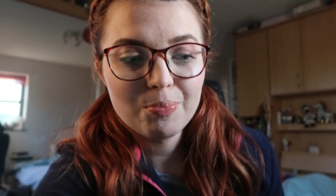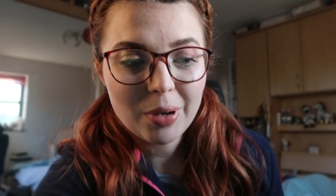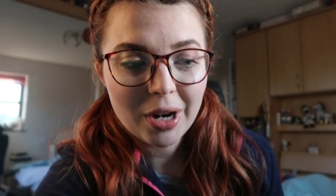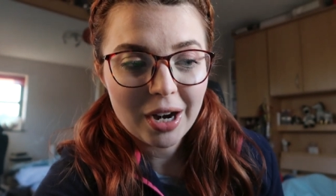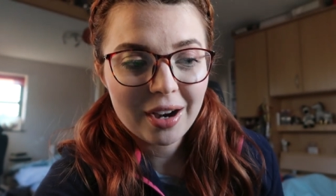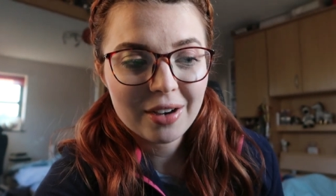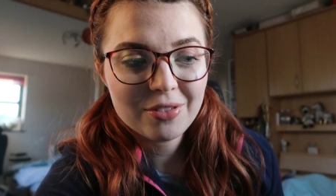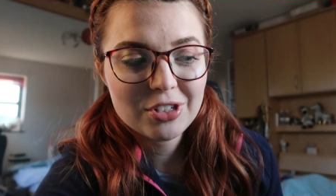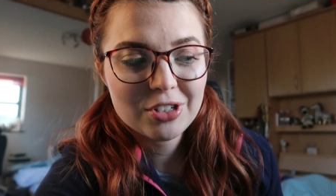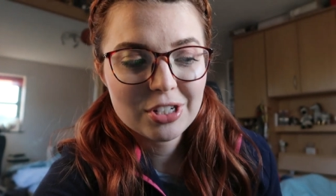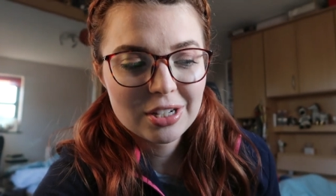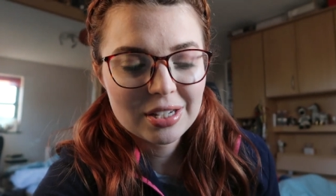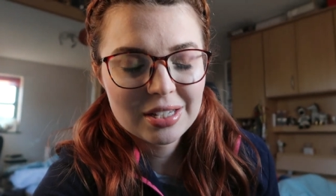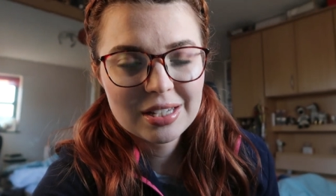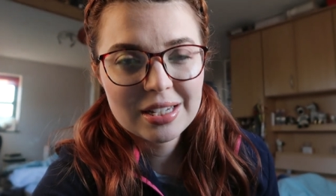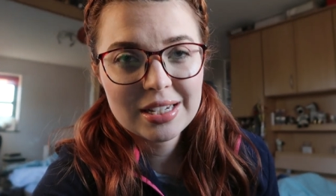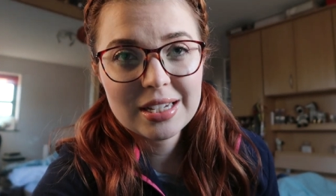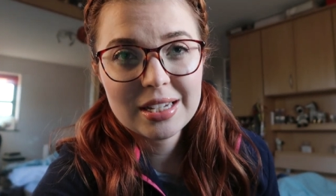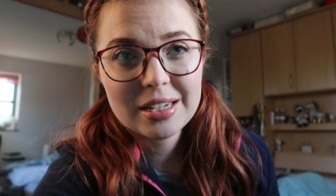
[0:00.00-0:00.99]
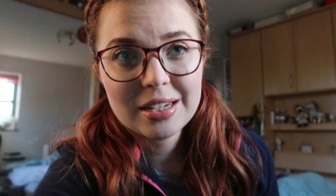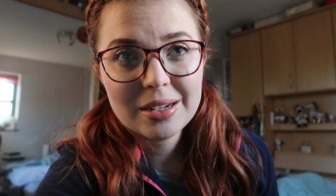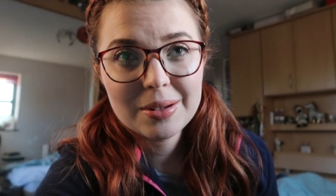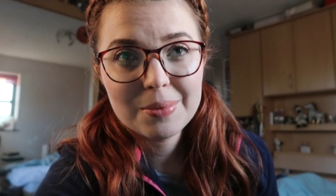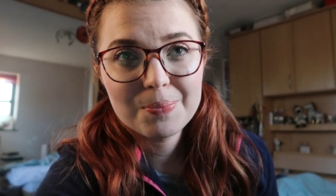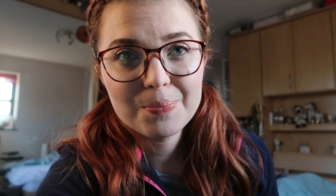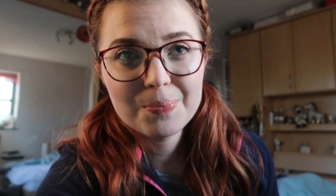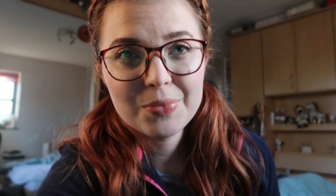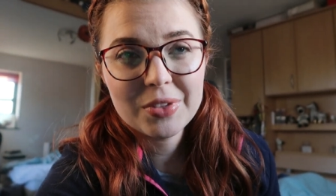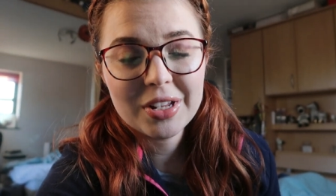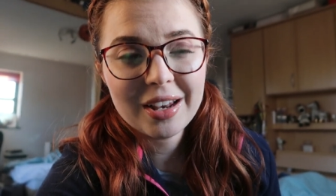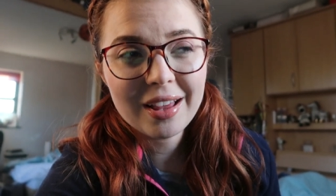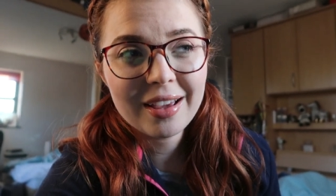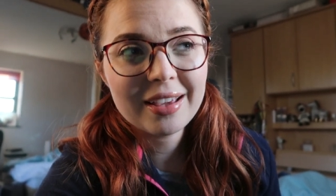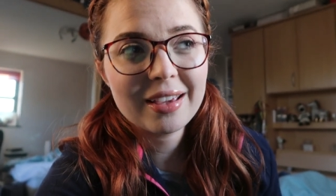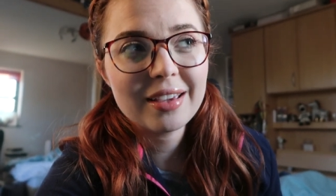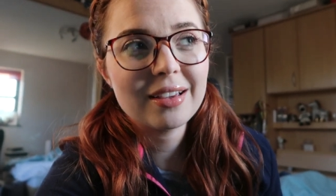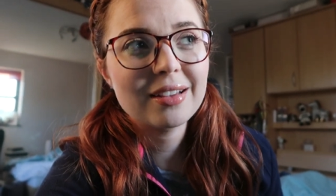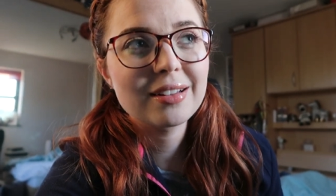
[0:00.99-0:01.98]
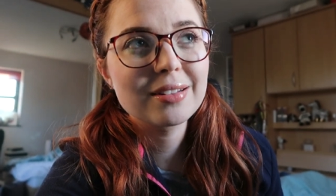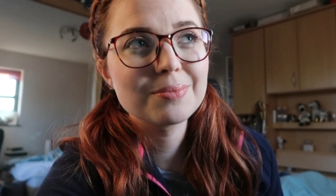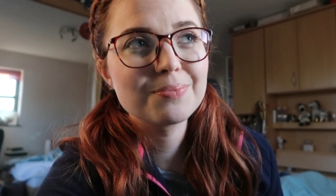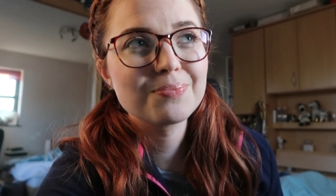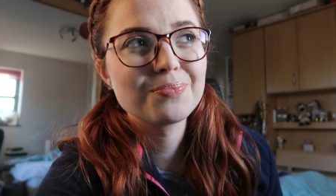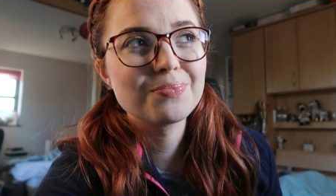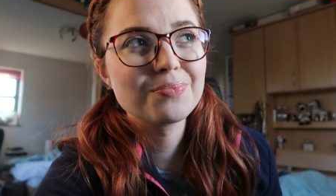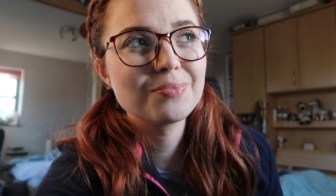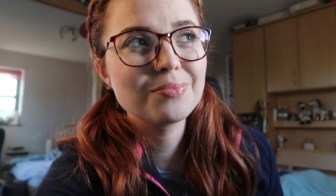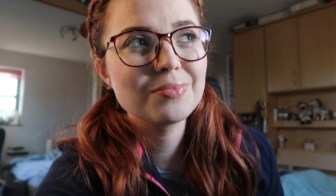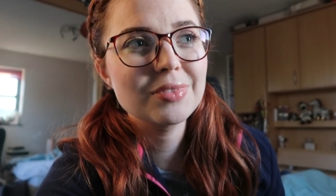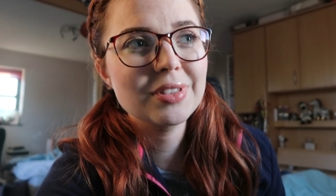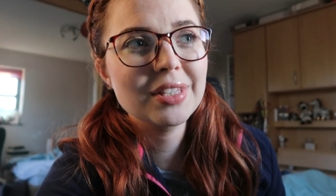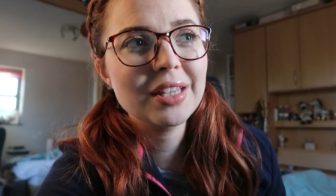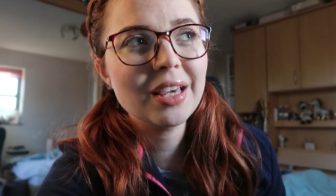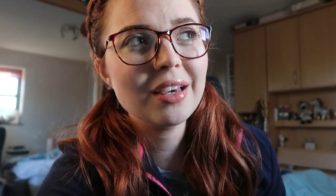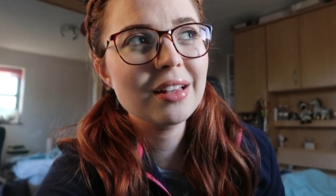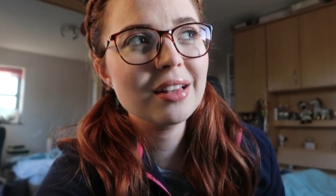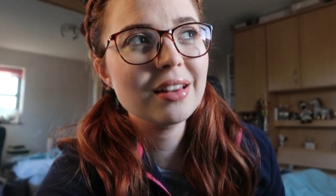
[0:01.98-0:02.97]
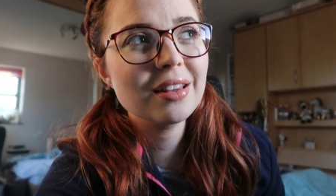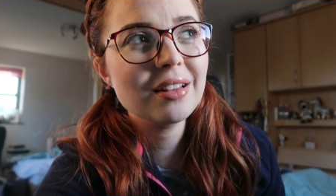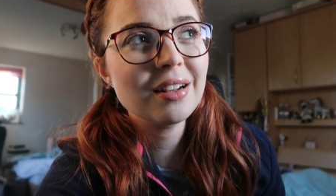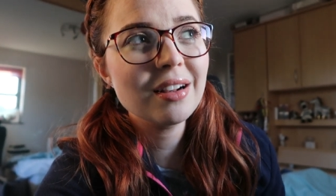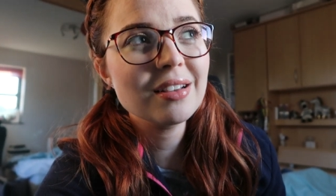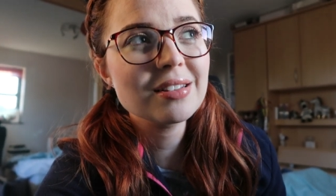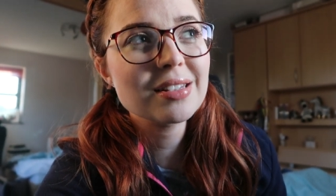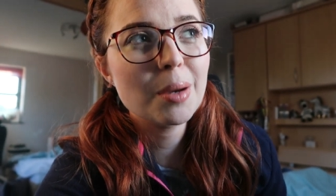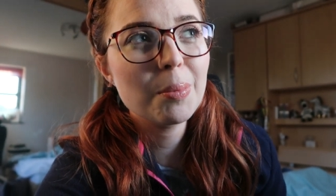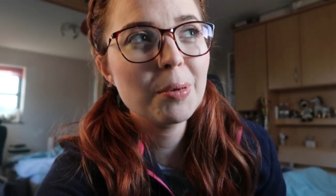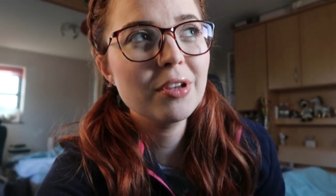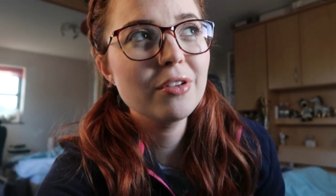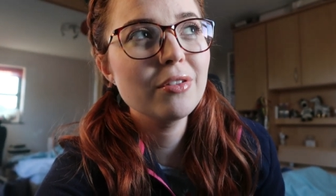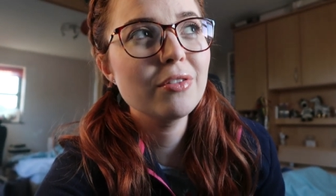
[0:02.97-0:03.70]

but I've just, like, the last couple